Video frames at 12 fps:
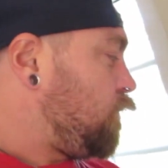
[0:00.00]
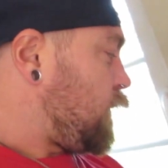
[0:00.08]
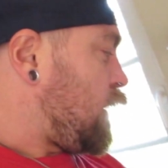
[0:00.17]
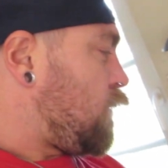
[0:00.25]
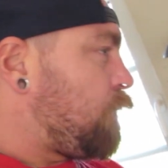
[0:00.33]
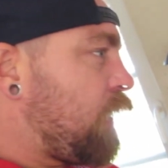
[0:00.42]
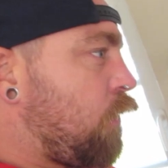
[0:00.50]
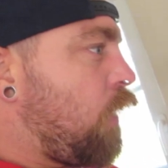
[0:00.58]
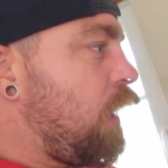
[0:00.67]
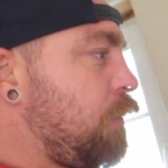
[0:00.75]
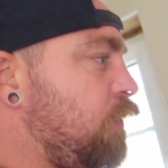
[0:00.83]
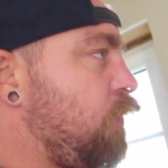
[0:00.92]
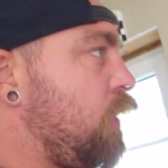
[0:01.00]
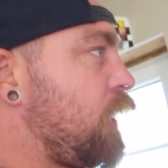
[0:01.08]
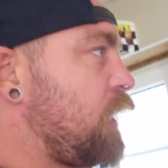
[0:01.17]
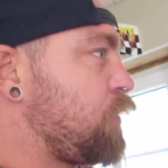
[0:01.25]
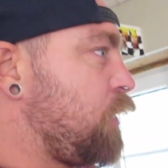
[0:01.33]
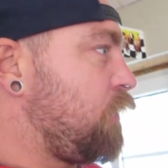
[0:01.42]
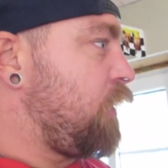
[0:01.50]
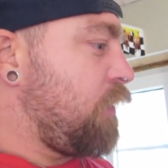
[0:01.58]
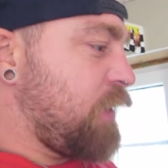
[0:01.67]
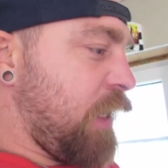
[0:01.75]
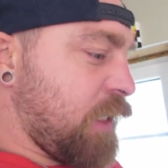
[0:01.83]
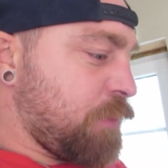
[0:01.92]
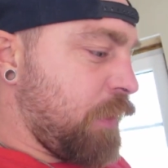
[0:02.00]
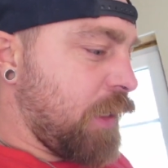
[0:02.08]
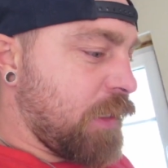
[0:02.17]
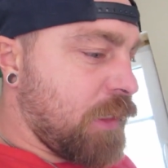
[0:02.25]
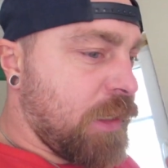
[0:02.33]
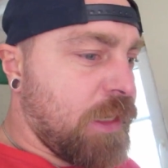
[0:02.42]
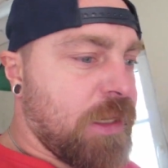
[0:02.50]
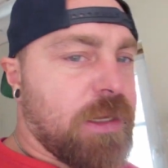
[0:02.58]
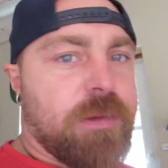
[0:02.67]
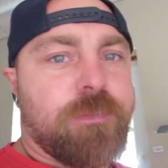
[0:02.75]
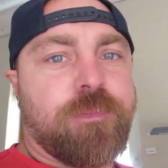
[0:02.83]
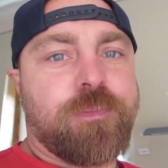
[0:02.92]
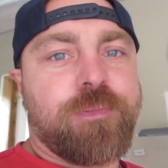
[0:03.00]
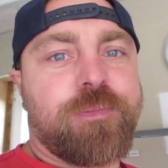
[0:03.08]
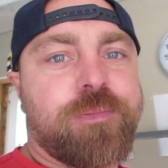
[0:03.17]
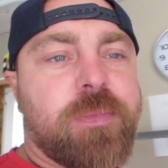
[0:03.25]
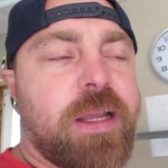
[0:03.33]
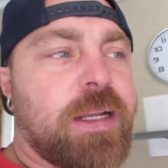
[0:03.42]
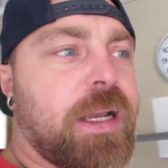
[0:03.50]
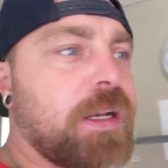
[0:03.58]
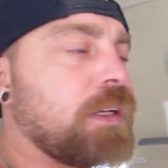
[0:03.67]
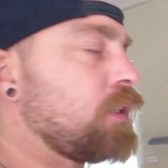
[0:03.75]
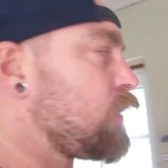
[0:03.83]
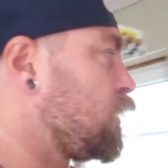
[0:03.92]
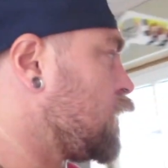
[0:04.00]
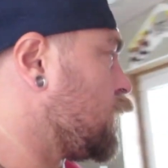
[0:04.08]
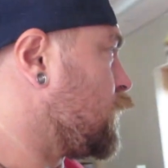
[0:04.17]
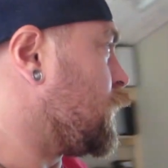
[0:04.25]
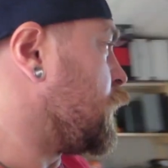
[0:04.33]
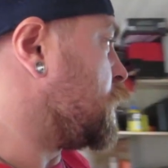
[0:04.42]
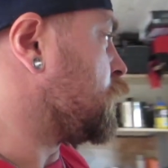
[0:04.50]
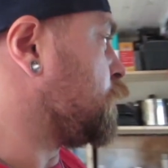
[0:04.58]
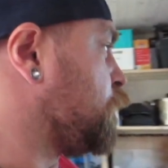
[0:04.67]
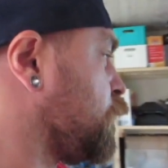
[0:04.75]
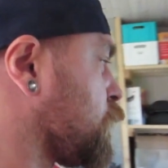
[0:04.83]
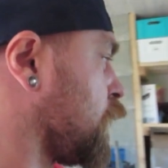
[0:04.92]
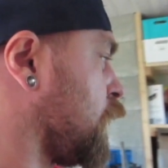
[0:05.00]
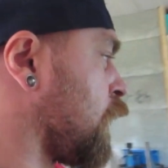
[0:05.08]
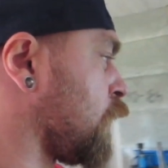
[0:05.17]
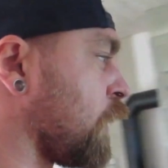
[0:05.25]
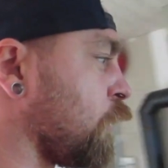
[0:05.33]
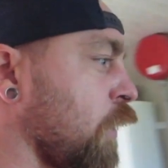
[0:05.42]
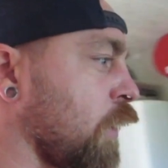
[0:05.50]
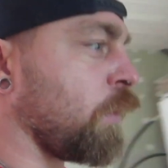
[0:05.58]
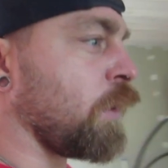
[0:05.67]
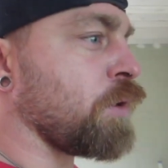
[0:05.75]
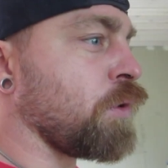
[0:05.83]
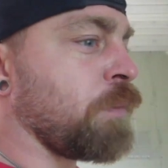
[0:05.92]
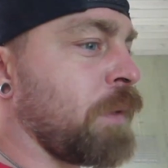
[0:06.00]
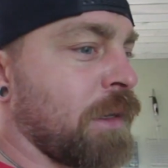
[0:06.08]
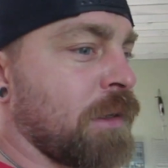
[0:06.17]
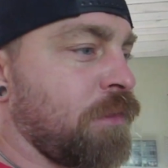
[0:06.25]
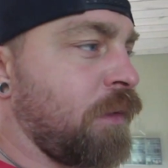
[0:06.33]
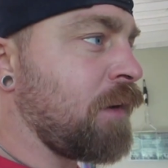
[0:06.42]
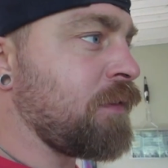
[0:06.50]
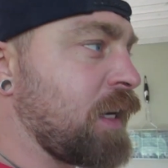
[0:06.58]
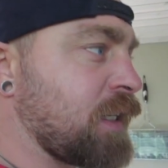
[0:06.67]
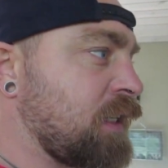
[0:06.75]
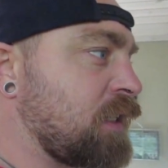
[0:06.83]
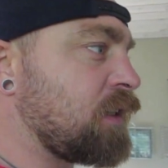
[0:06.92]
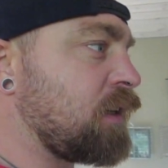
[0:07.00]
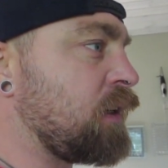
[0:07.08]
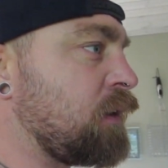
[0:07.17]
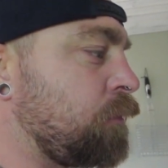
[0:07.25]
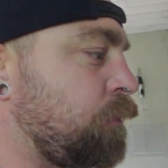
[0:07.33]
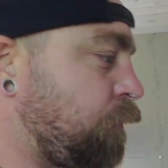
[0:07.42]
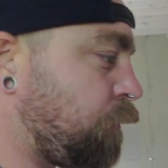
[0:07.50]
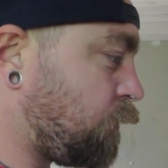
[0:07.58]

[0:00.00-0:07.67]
it'll be a while before I get 25 decks made again. So I think what I will do, make 5 decks at a time.